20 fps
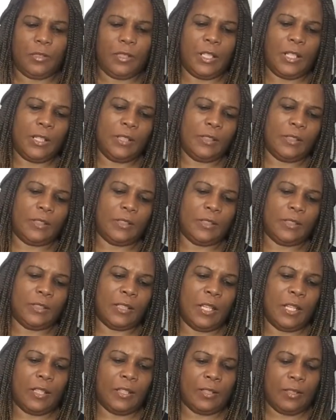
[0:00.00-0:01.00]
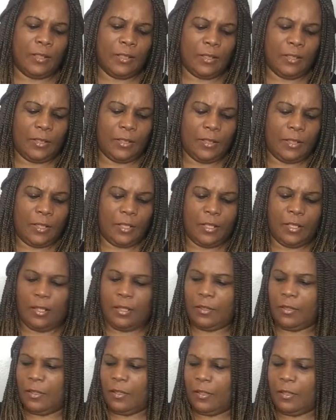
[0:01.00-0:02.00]
guys exactly how
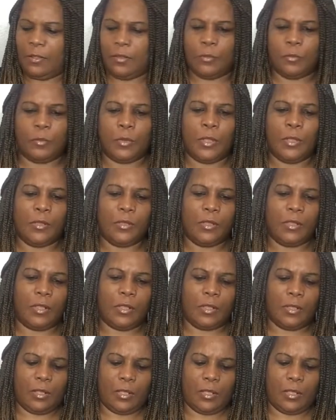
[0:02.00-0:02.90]
these work.